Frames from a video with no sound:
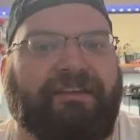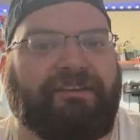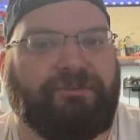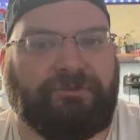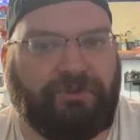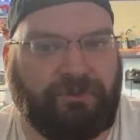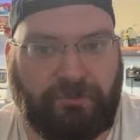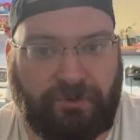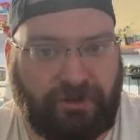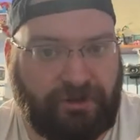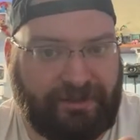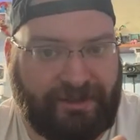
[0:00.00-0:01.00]
use the
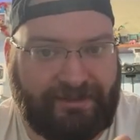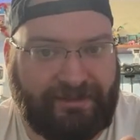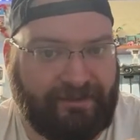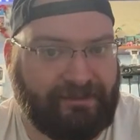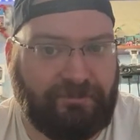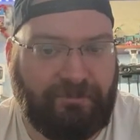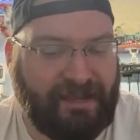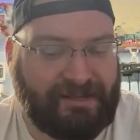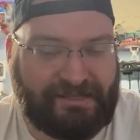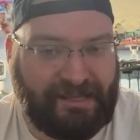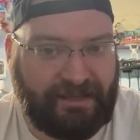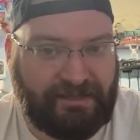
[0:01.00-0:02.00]
word that doesn't make
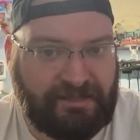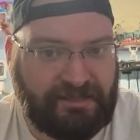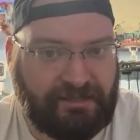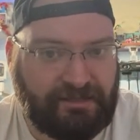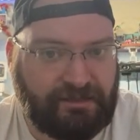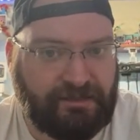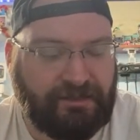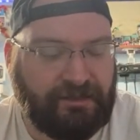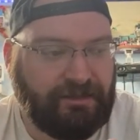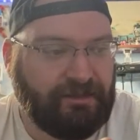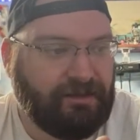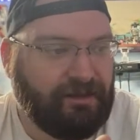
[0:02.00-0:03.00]
sense.
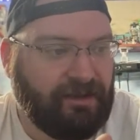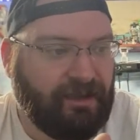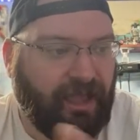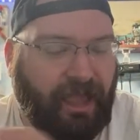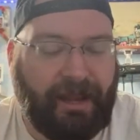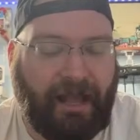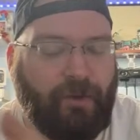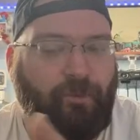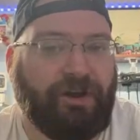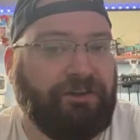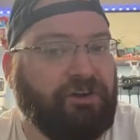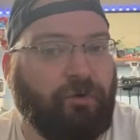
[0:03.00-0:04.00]
And I
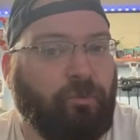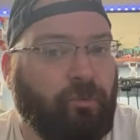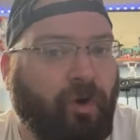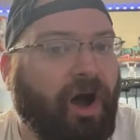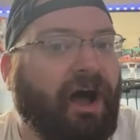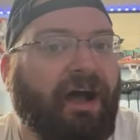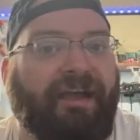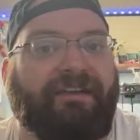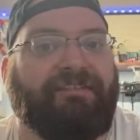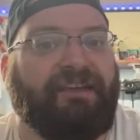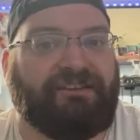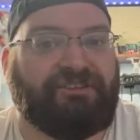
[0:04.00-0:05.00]
want to know why
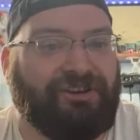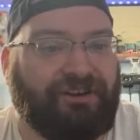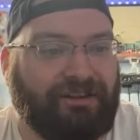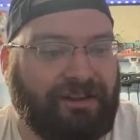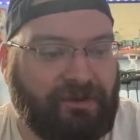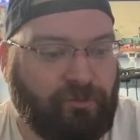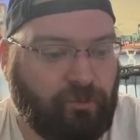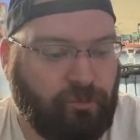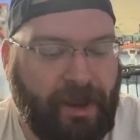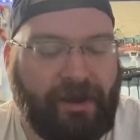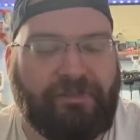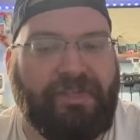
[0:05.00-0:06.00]
they start, like,
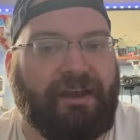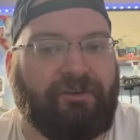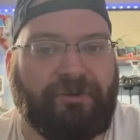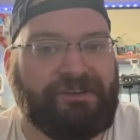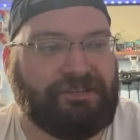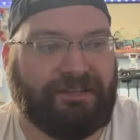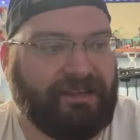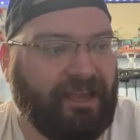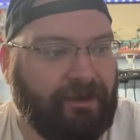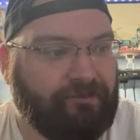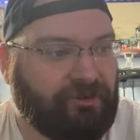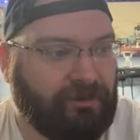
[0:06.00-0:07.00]
where that originally
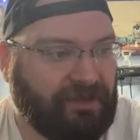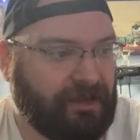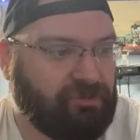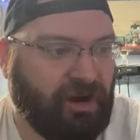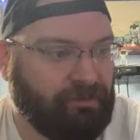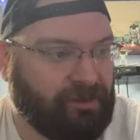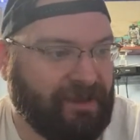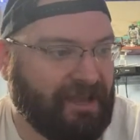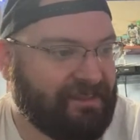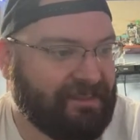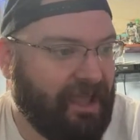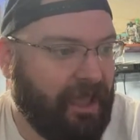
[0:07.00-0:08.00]
came from, like, probably back
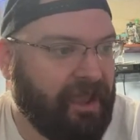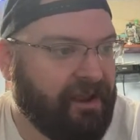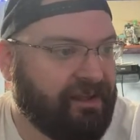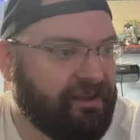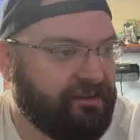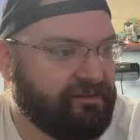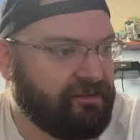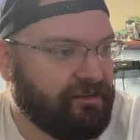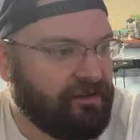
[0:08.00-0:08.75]
in the 80s.